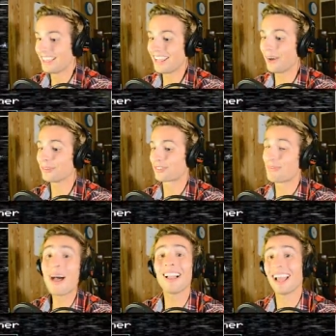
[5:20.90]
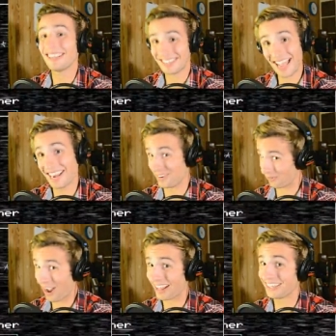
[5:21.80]
they don't smell like dead and
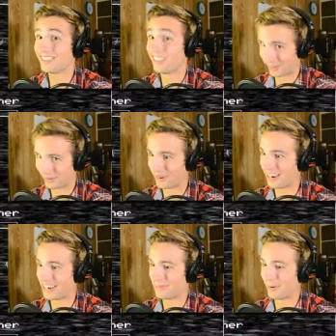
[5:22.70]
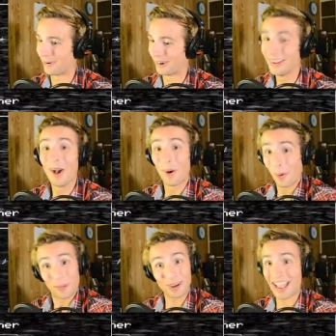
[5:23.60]
rotting children anymore.
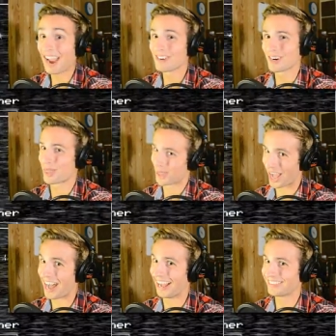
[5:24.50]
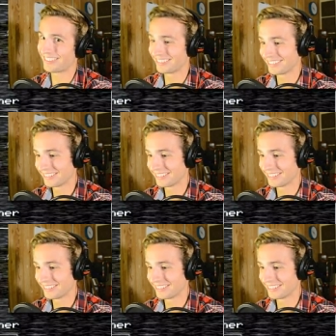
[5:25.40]
Who would have ever thought?